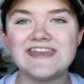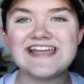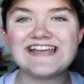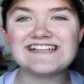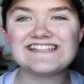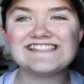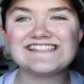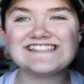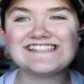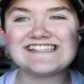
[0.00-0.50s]

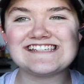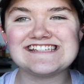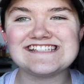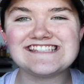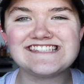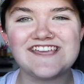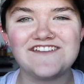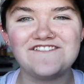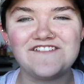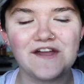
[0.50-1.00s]
Next
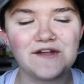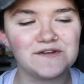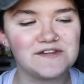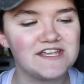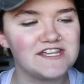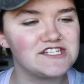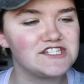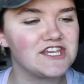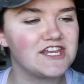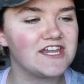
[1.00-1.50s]
is a
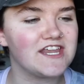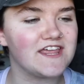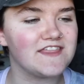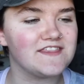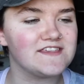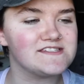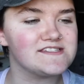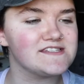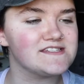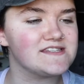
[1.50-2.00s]
foundation, and
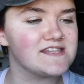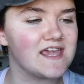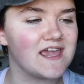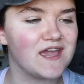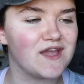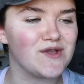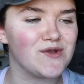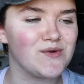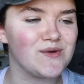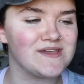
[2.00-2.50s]
this is the
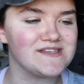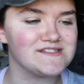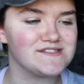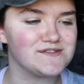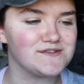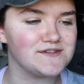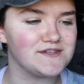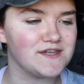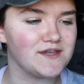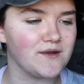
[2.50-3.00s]
AOA
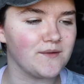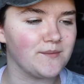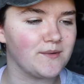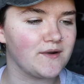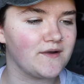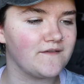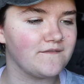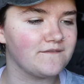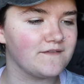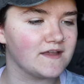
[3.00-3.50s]
Studio
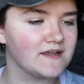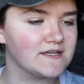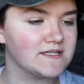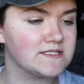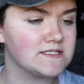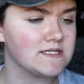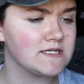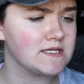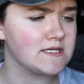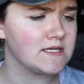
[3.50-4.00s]

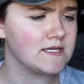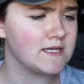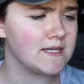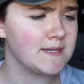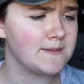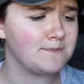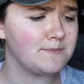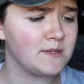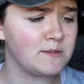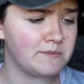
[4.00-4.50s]
Perfect
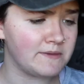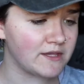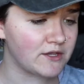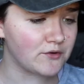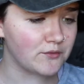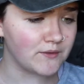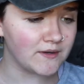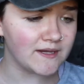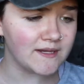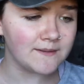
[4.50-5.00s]
BB
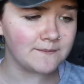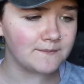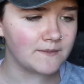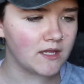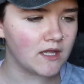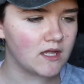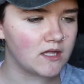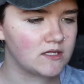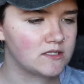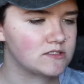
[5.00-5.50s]
Cream.
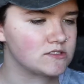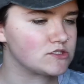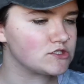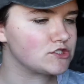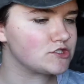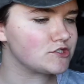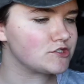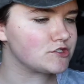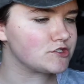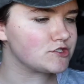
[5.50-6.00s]

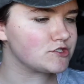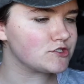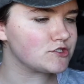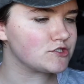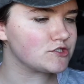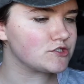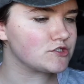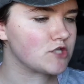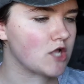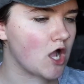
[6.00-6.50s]

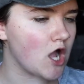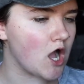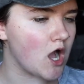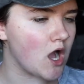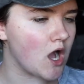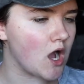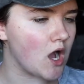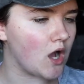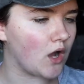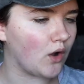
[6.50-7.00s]

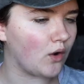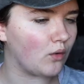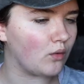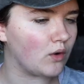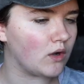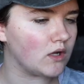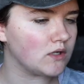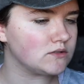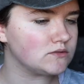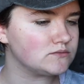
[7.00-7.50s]

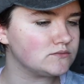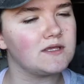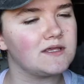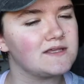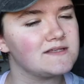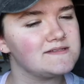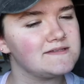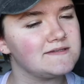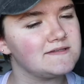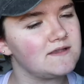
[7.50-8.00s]
So I
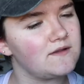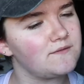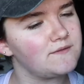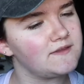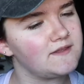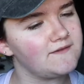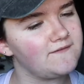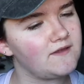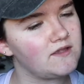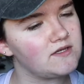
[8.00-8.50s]
guess it's not
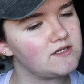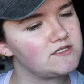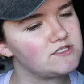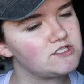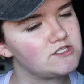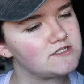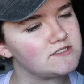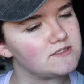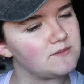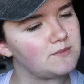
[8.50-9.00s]
really a
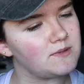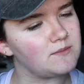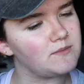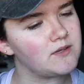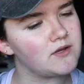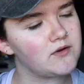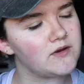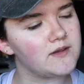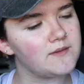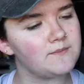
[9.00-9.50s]
foundation, it's a
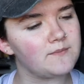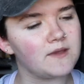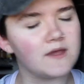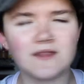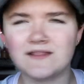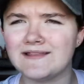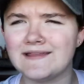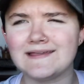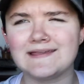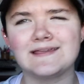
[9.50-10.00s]
BB cream,
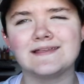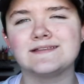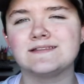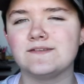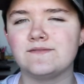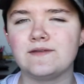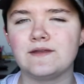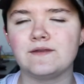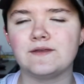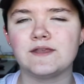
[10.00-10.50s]
but like it's
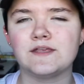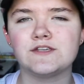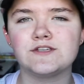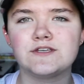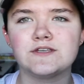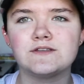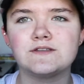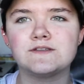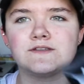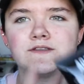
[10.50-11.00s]
a foundation.